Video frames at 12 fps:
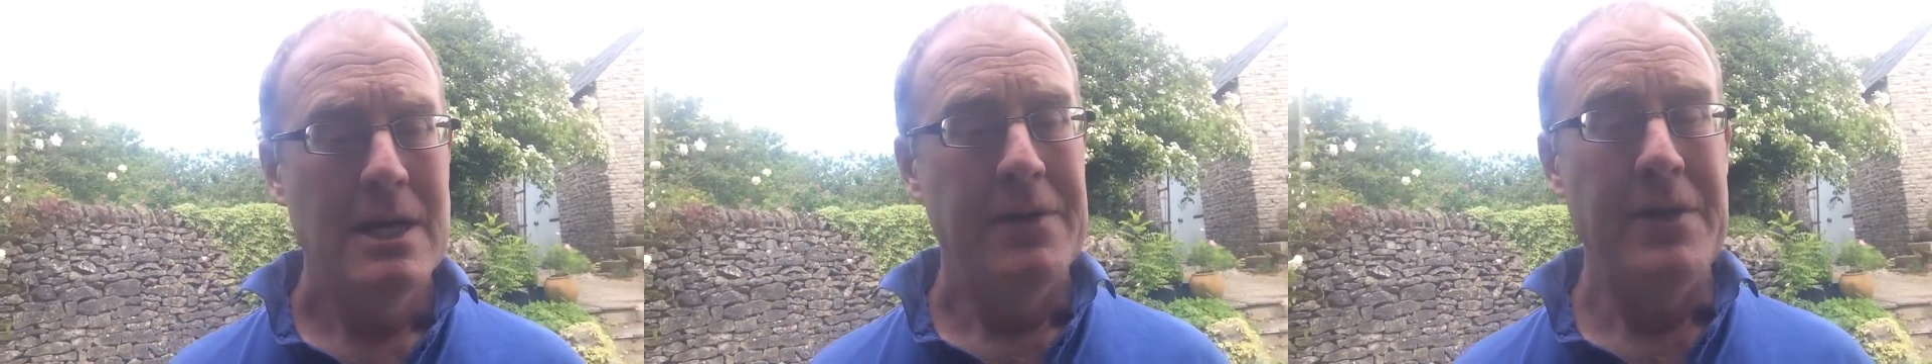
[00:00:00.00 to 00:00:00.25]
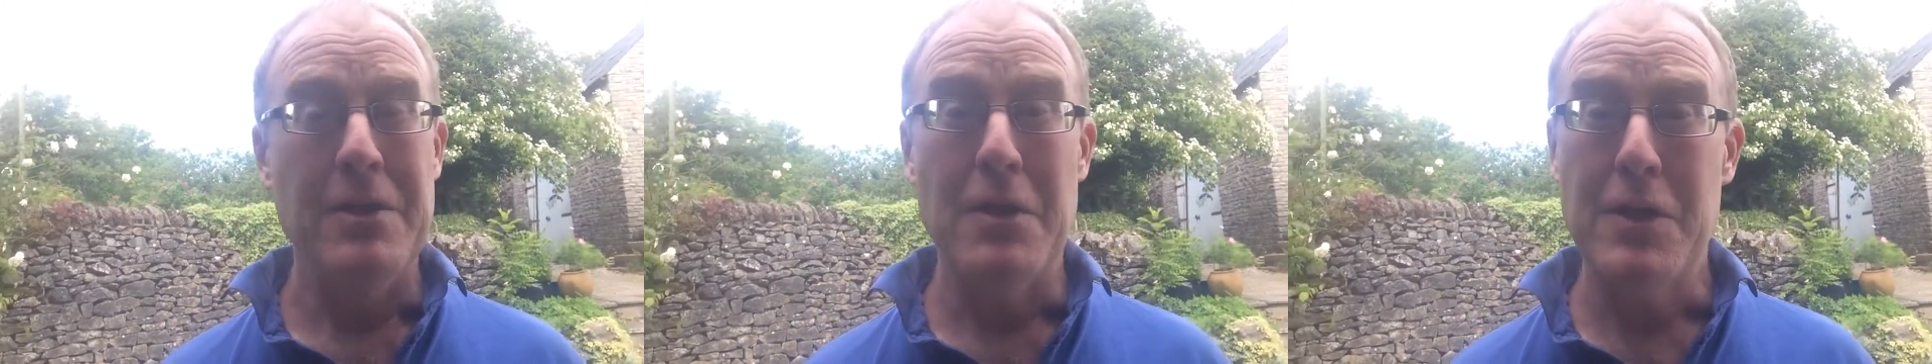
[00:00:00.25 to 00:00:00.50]

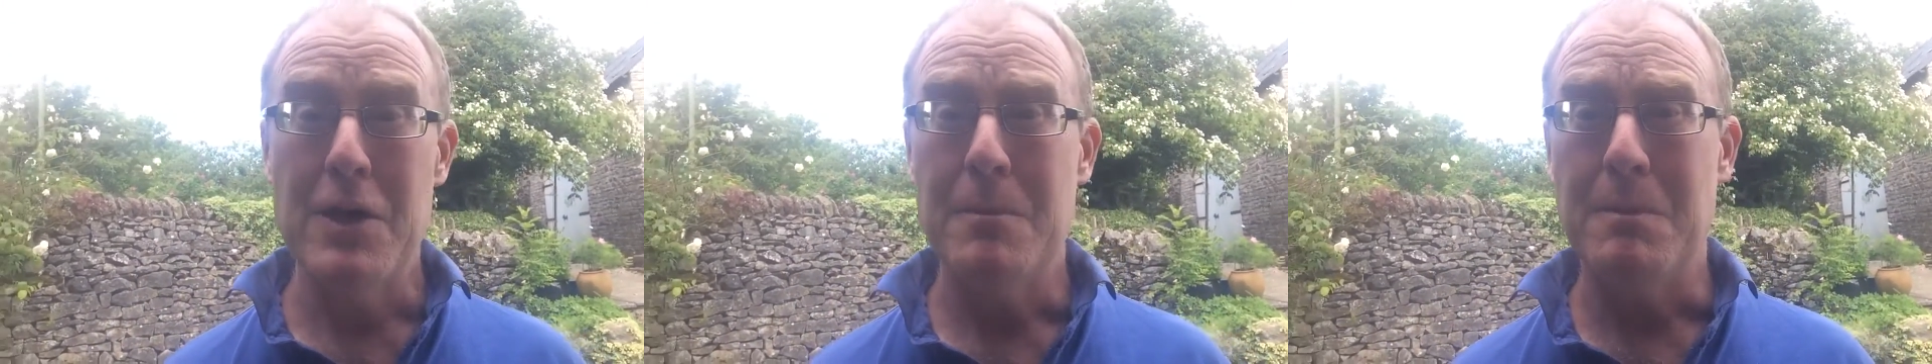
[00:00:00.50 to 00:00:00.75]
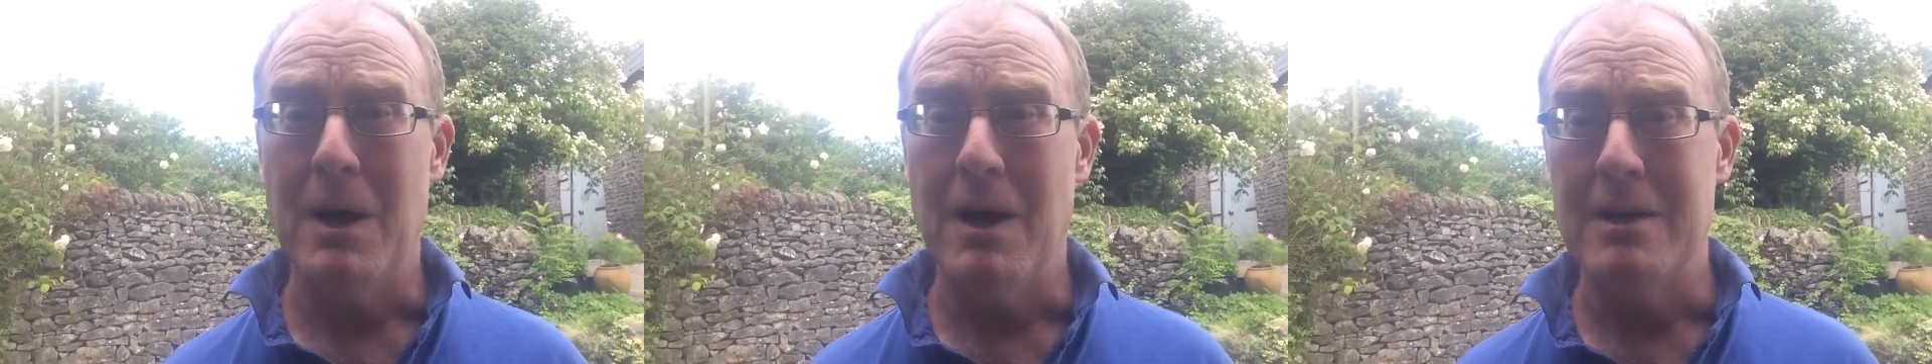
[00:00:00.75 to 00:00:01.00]
And then the
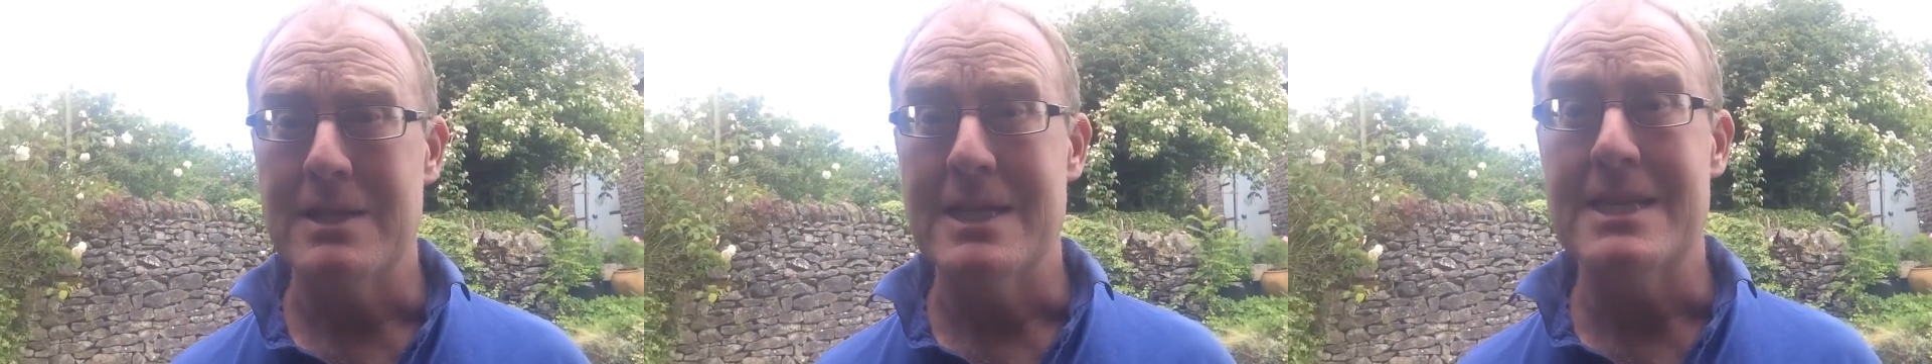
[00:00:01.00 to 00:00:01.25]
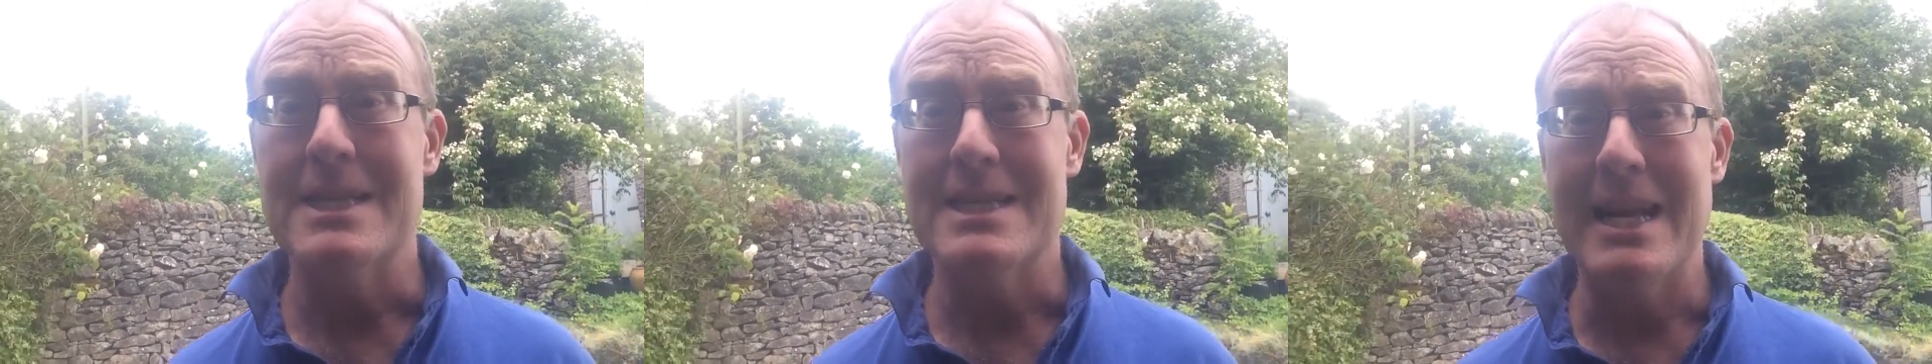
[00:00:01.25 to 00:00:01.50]
third part
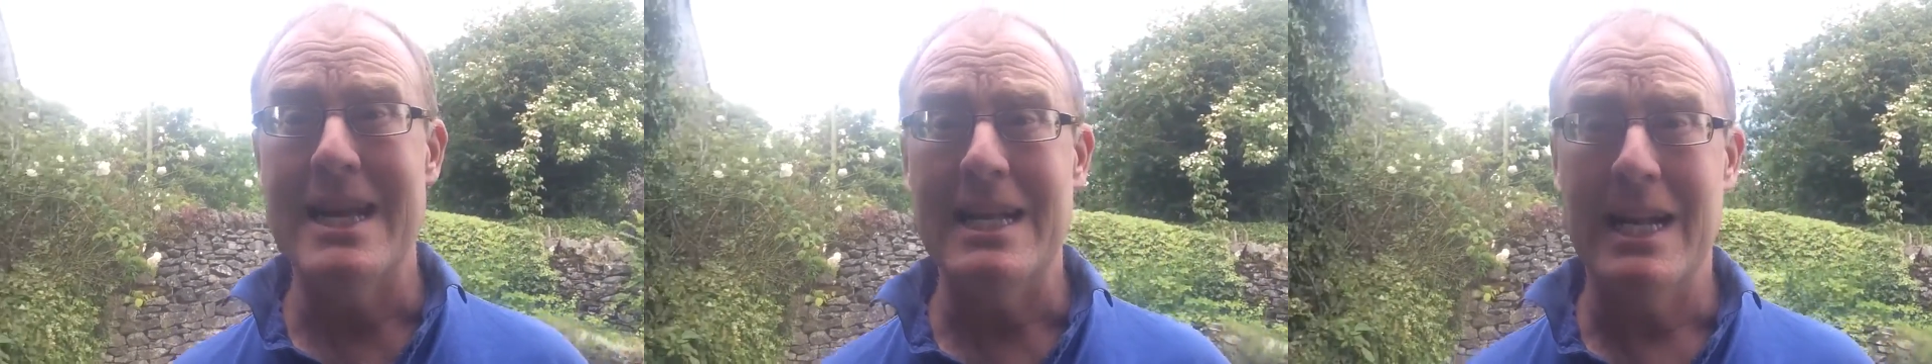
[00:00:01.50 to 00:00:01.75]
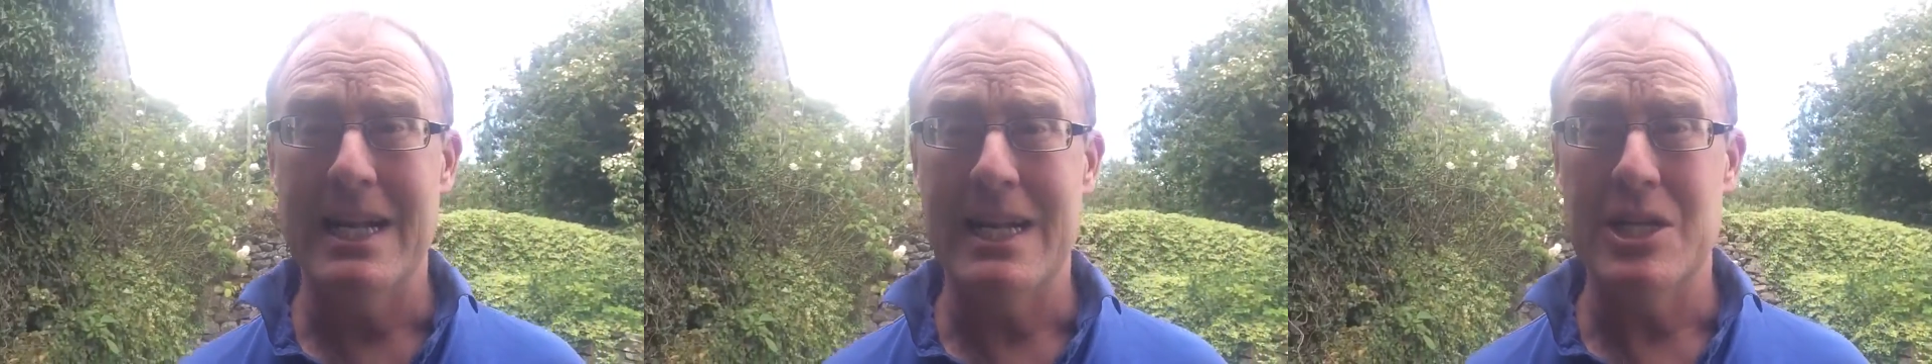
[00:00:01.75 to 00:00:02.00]
is
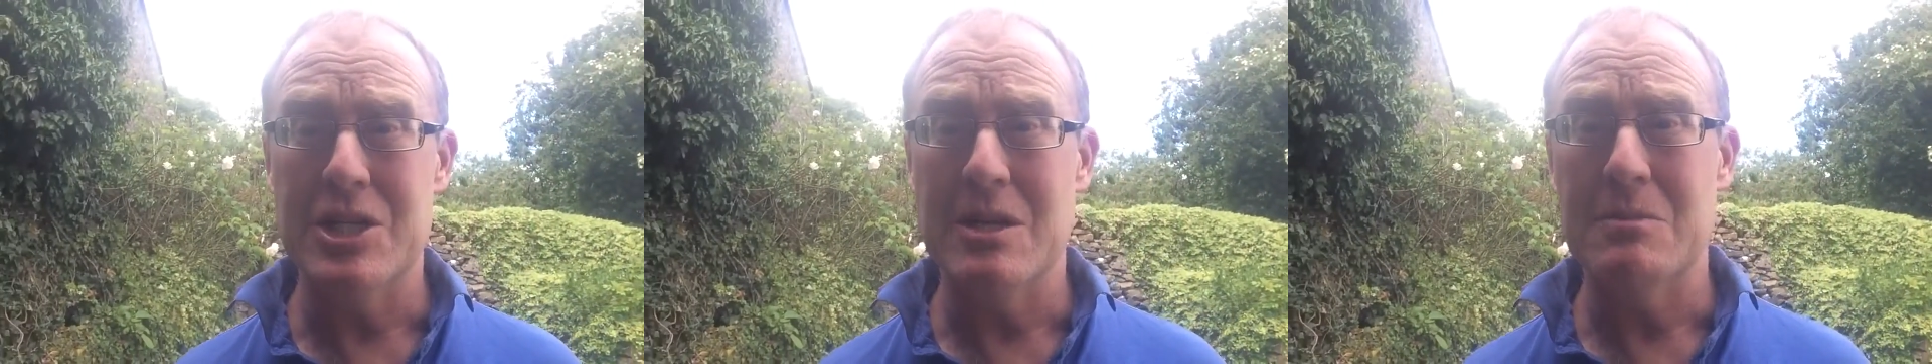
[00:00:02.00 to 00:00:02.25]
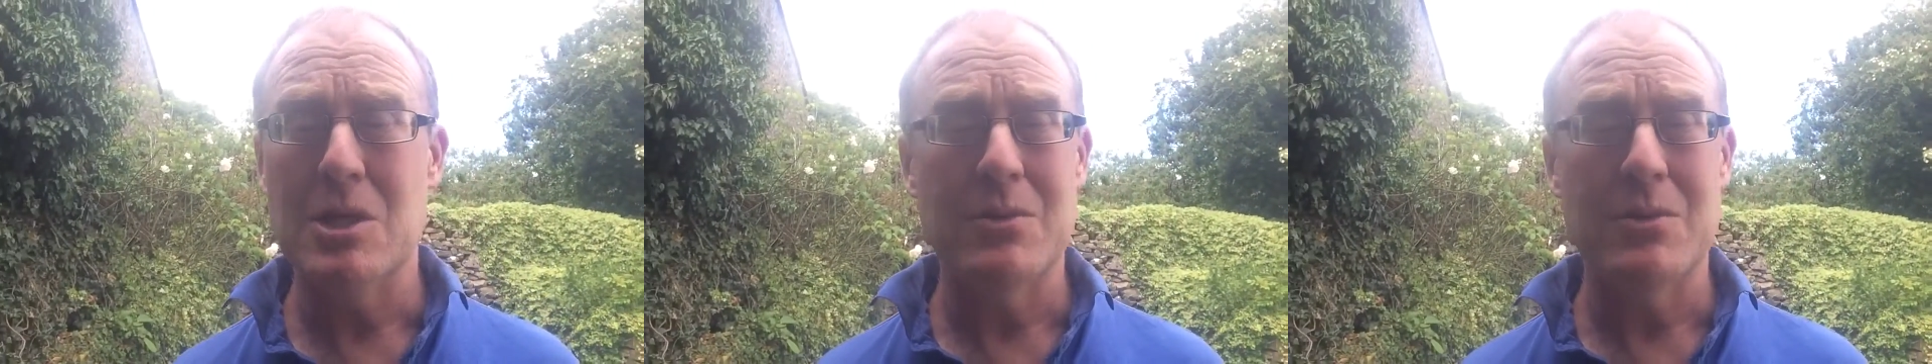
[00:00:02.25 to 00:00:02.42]
sustaining leadership.